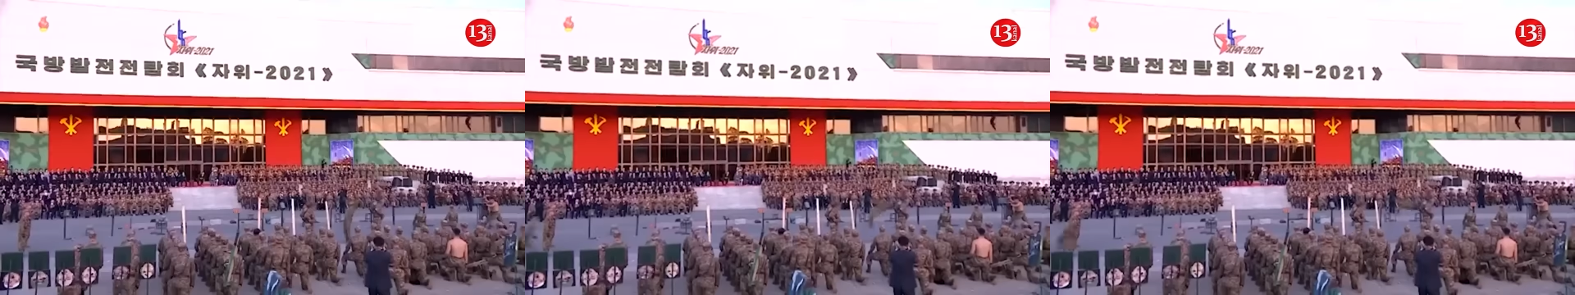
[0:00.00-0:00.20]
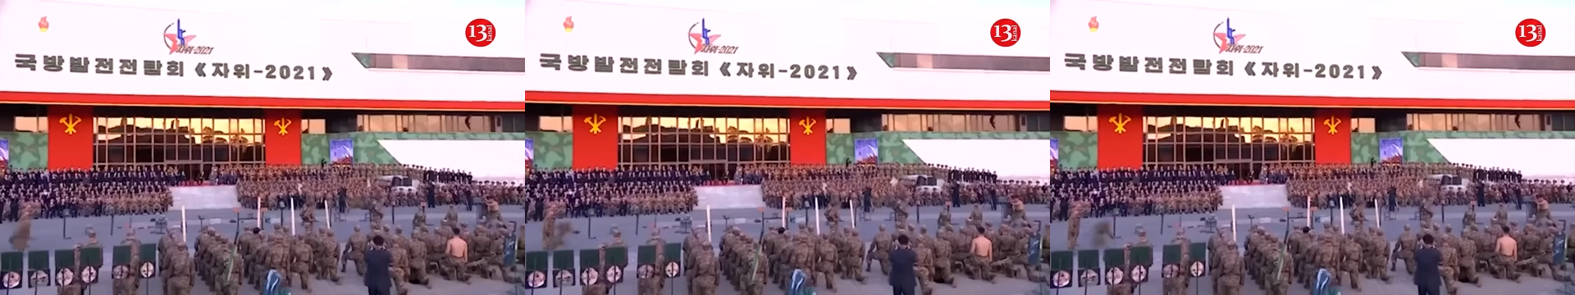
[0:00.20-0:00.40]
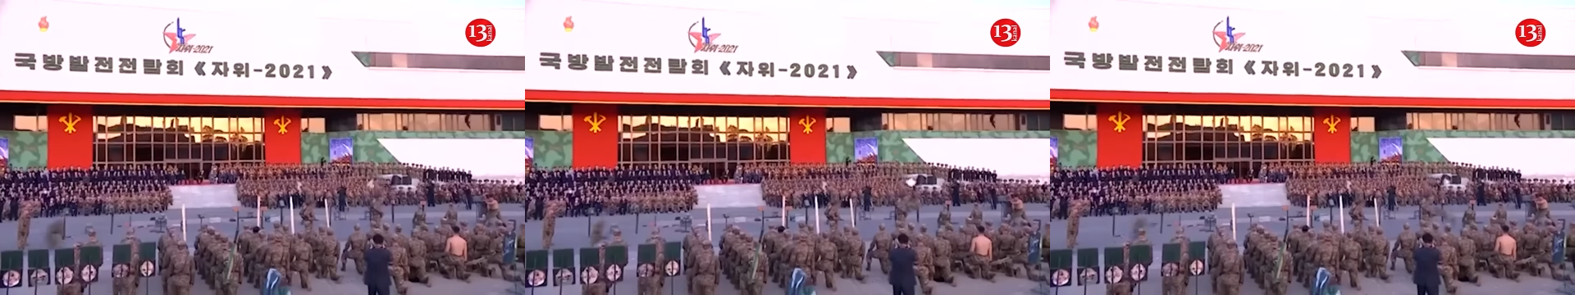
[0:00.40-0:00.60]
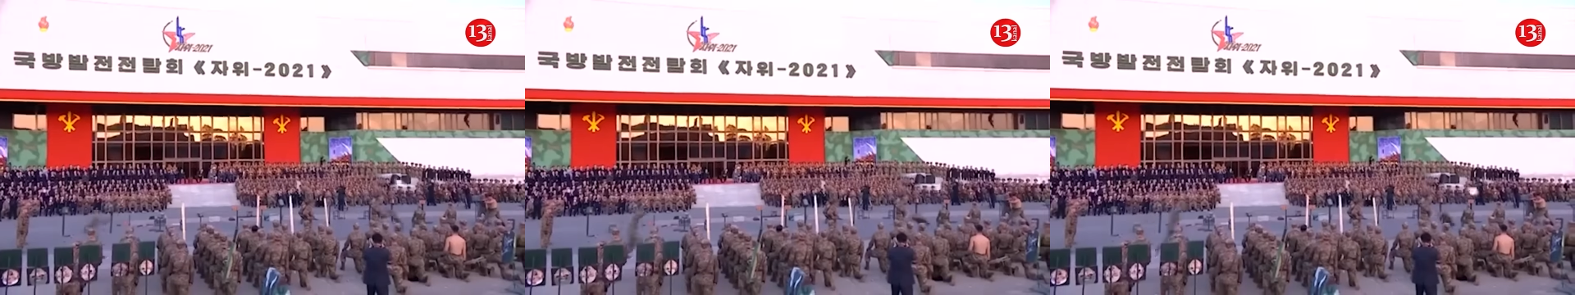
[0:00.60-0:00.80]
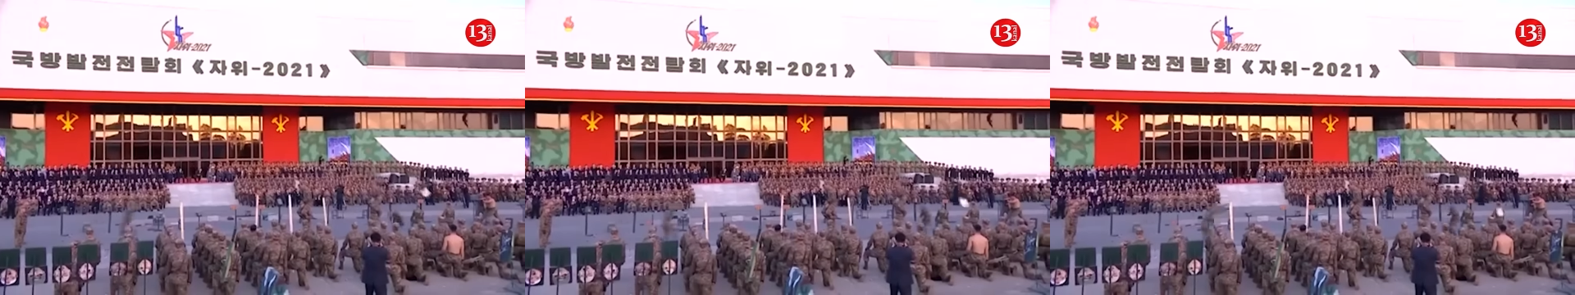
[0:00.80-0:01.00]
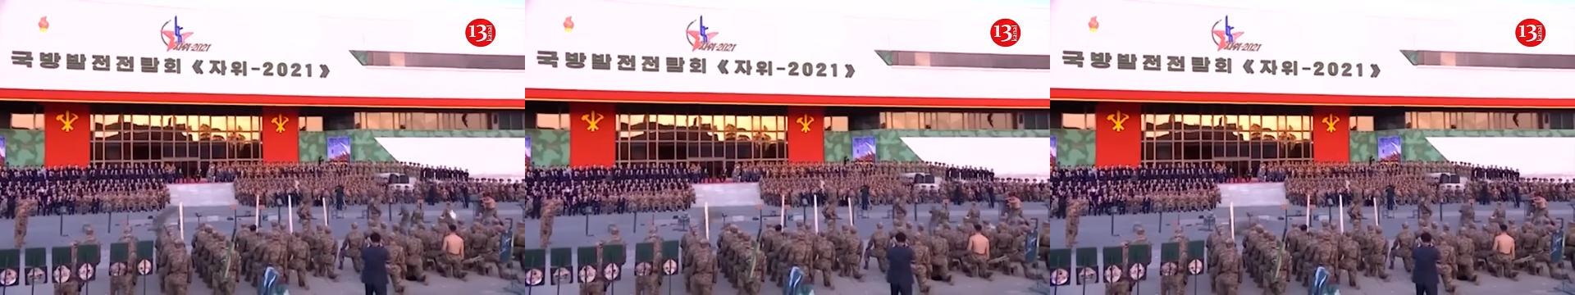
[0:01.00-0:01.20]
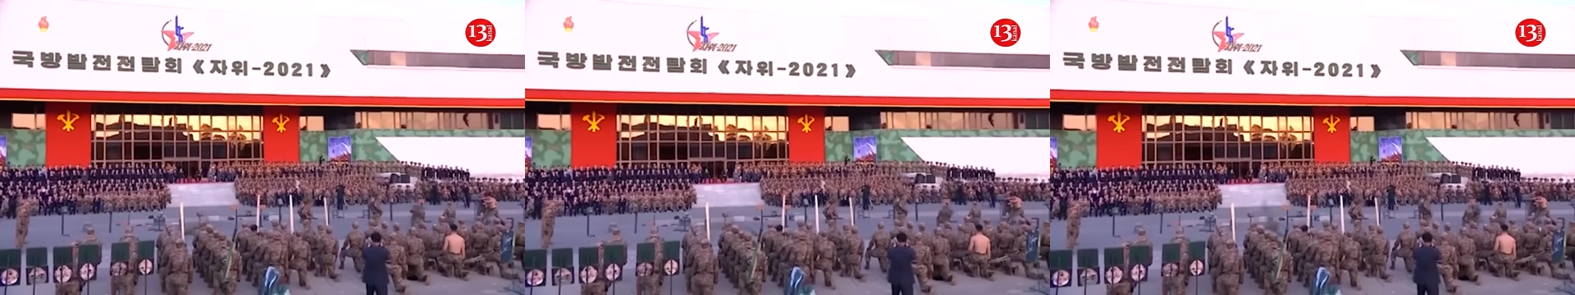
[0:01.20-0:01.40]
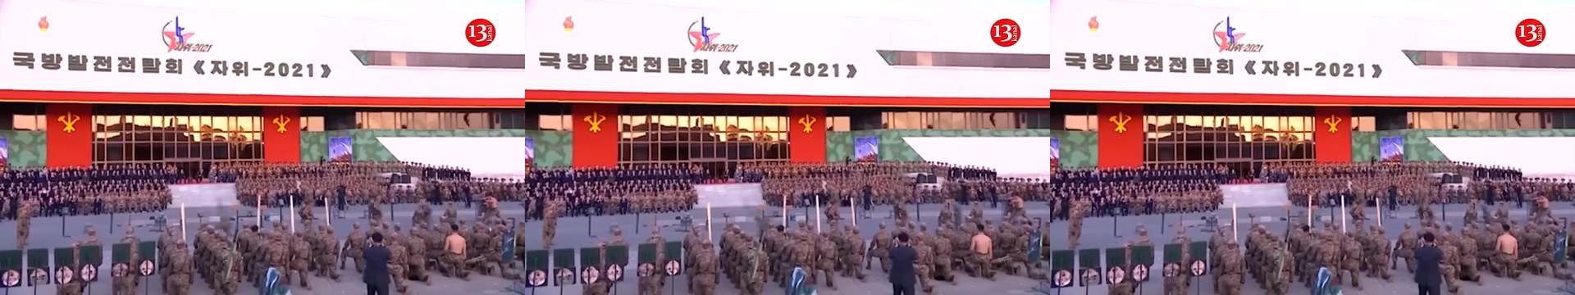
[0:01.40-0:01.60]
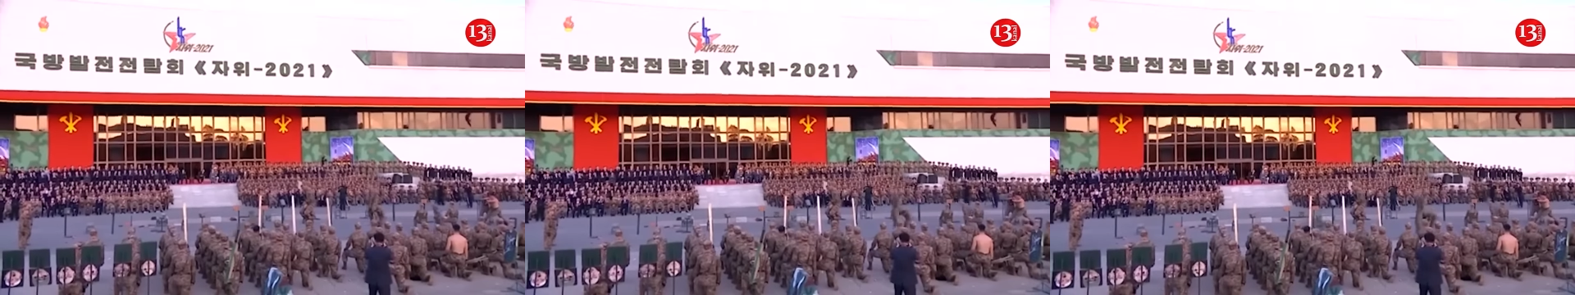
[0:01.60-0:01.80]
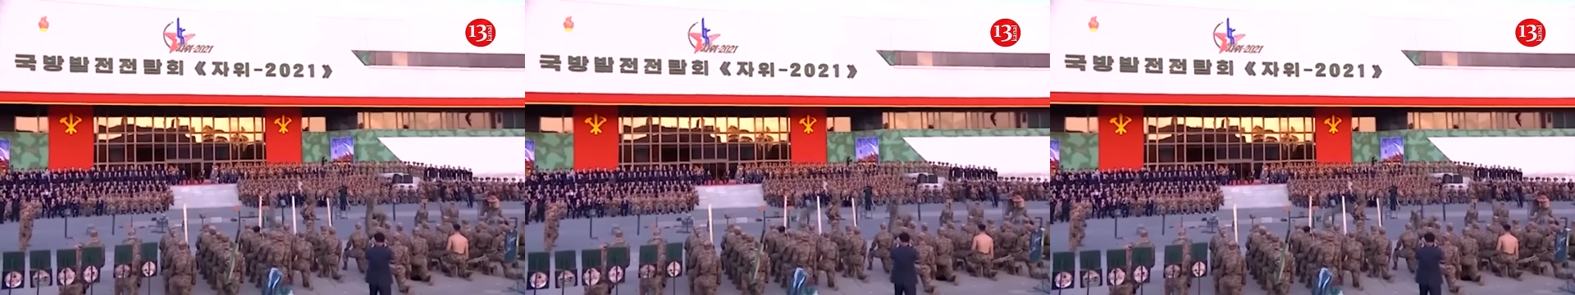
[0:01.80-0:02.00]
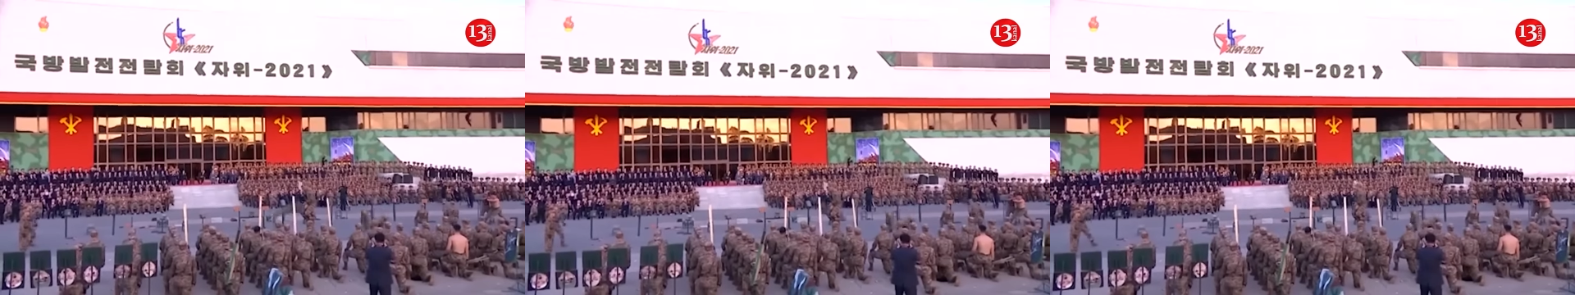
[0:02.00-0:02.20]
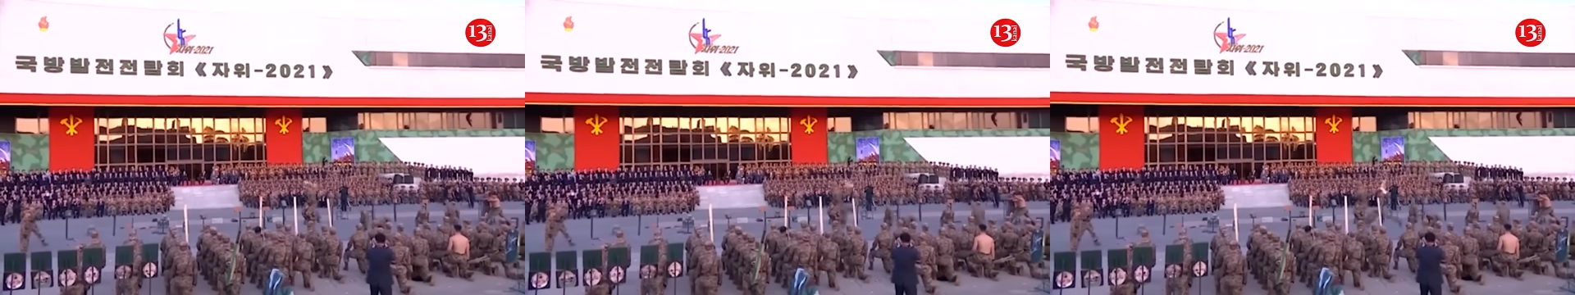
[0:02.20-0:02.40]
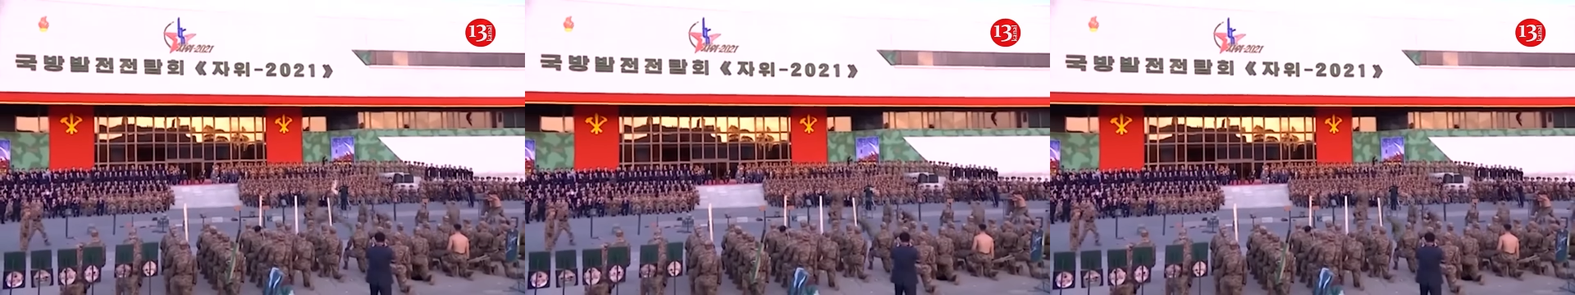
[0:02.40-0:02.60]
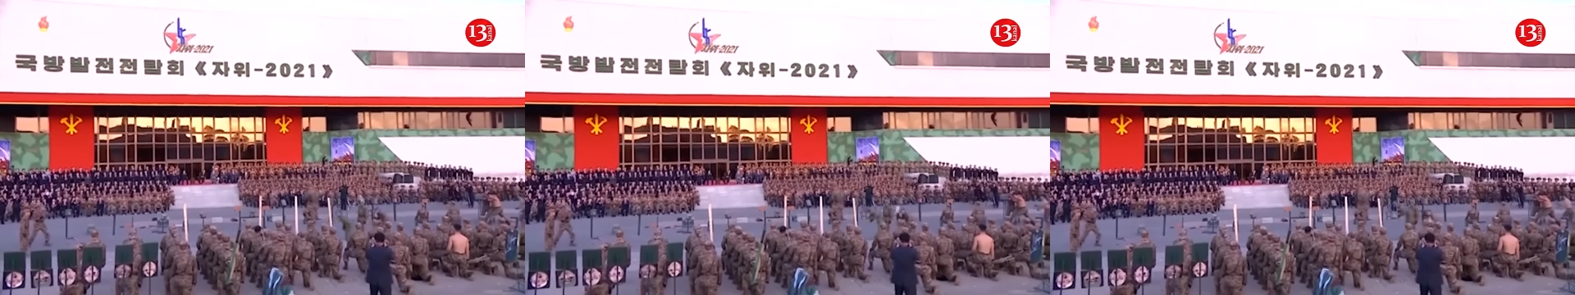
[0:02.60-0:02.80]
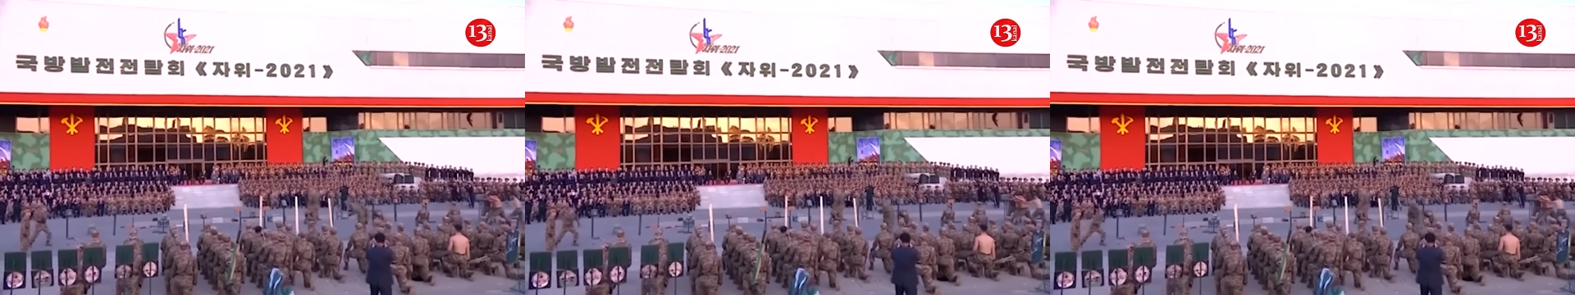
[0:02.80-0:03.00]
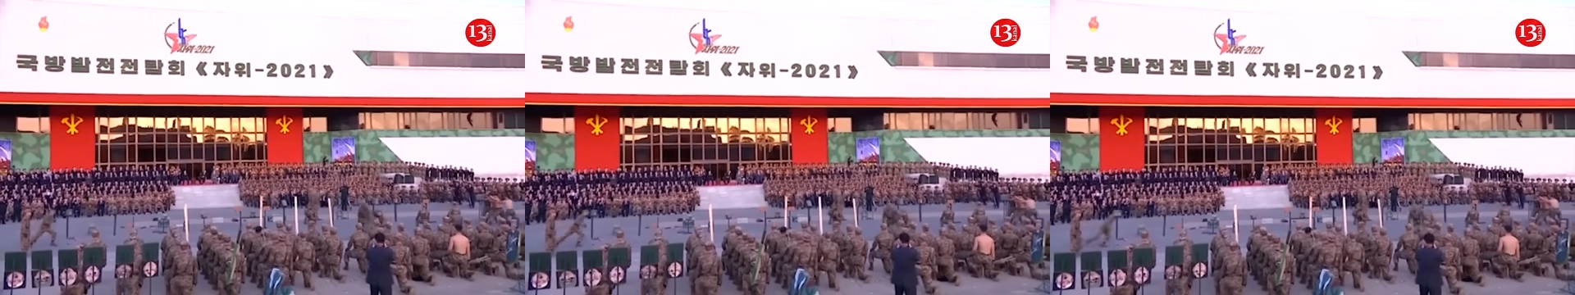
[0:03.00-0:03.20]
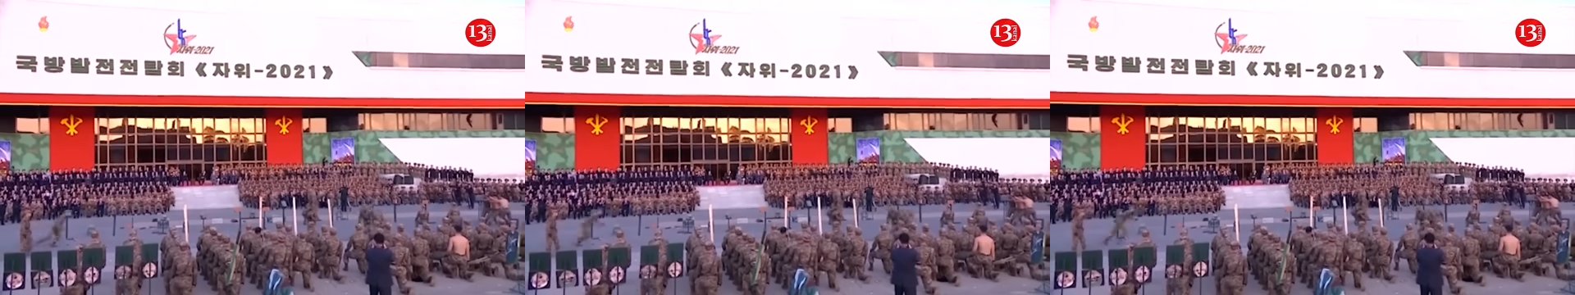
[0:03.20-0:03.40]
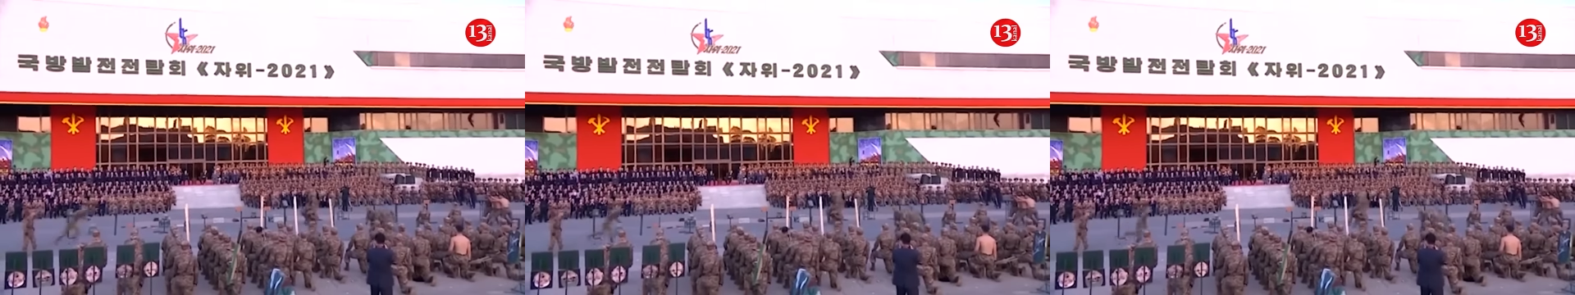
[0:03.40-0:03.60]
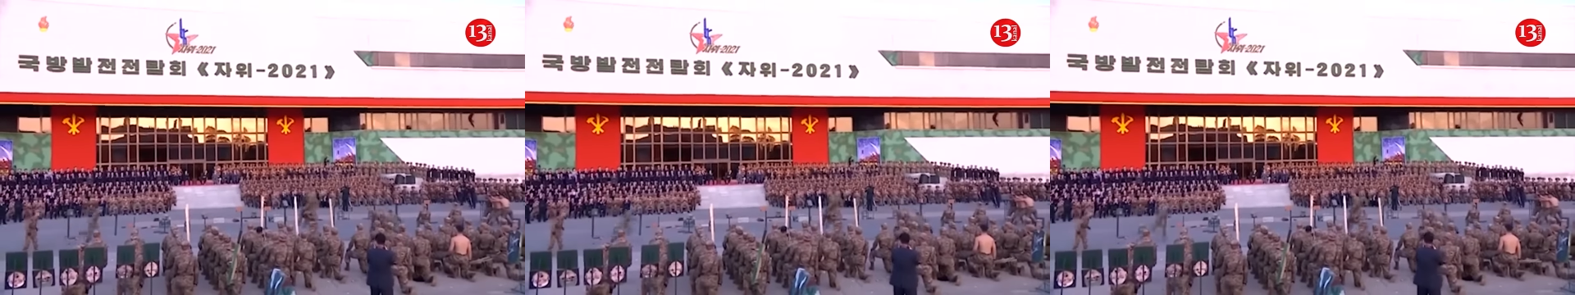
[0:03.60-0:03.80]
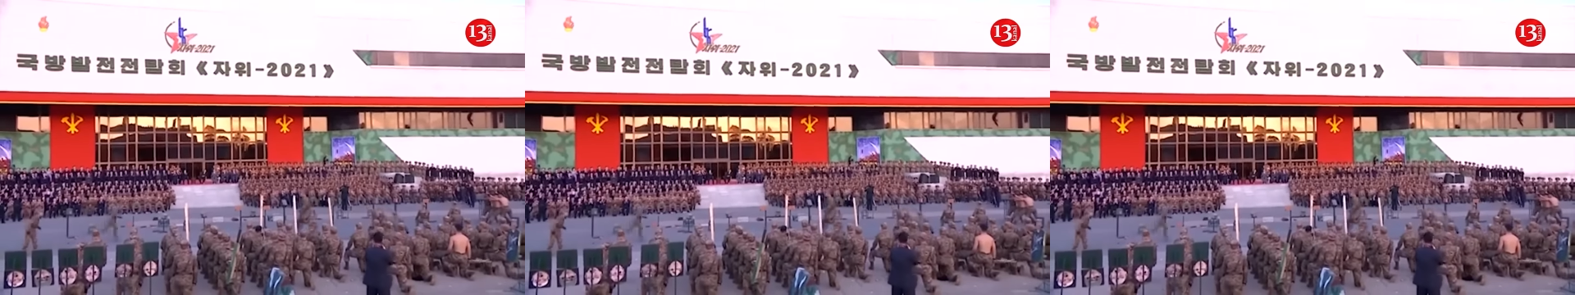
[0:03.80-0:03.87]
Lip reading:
[unreadable: no face in view]